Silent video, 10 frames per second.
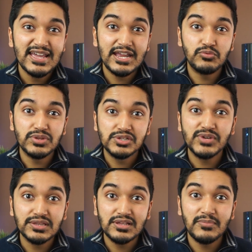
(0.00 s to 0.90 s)
it
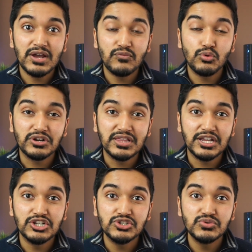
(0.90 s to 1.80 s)
restricts the amount of work they
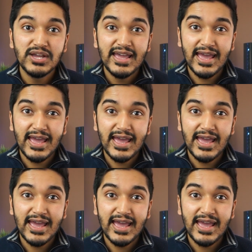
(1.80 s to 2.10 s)
can do,